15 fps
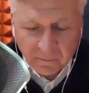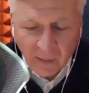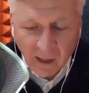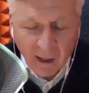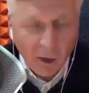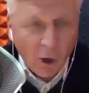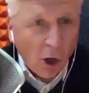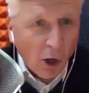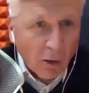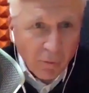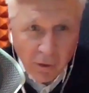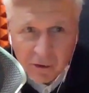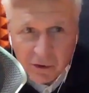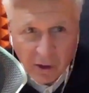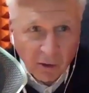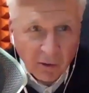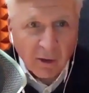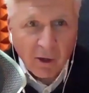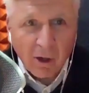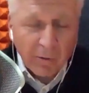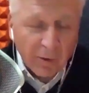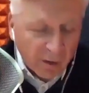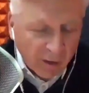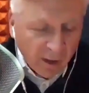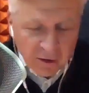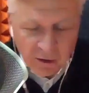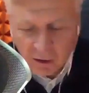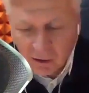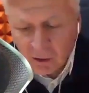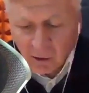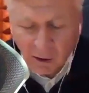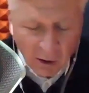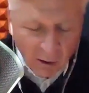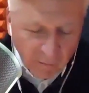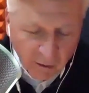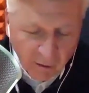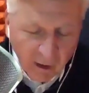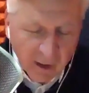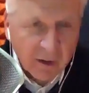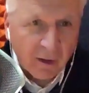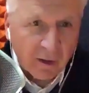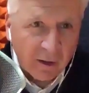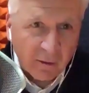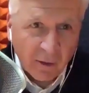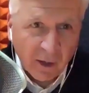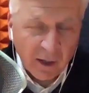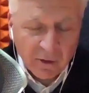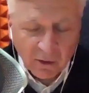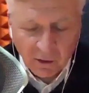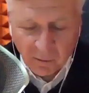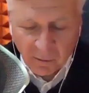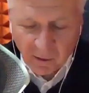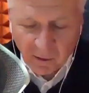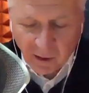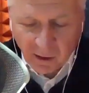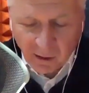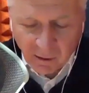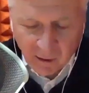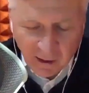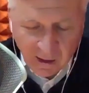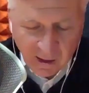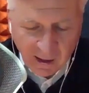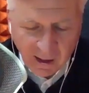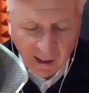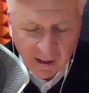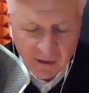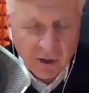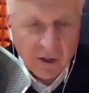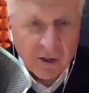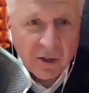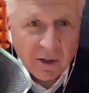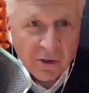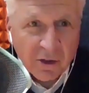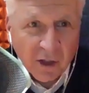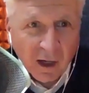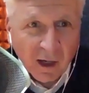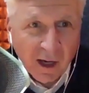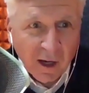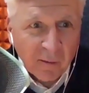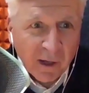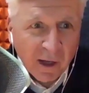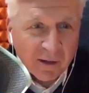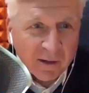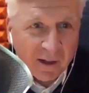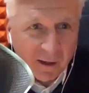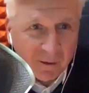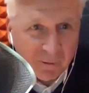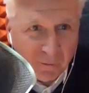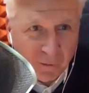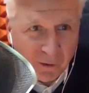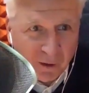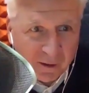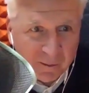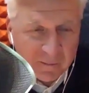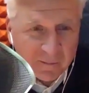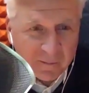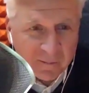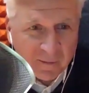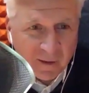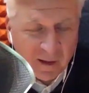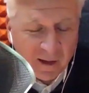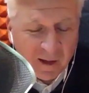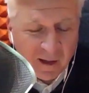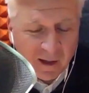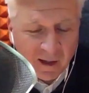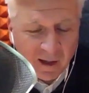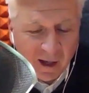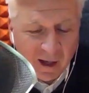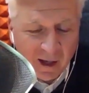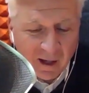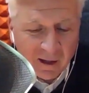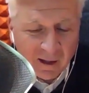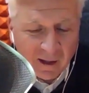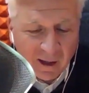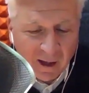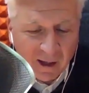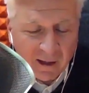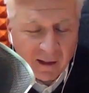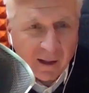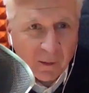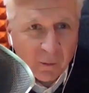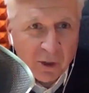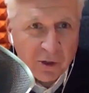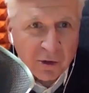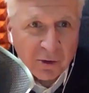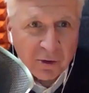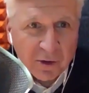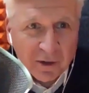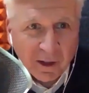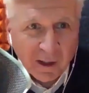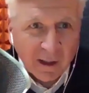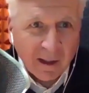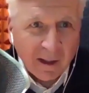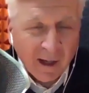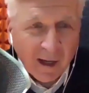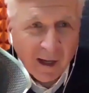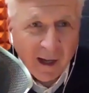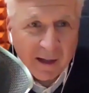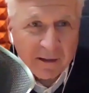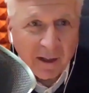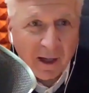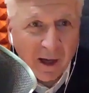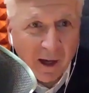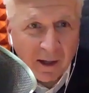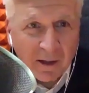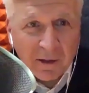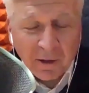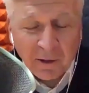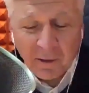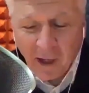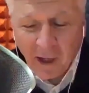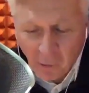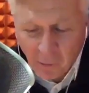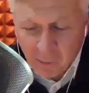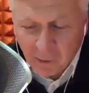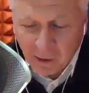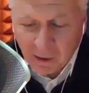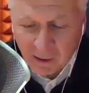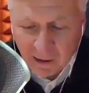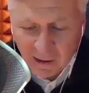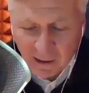And all of her children, all of her grandchildren, all of her great-grandchildren were there. And she said, Chuck, I am now debt-free. And I did what you said. I asked God to help me.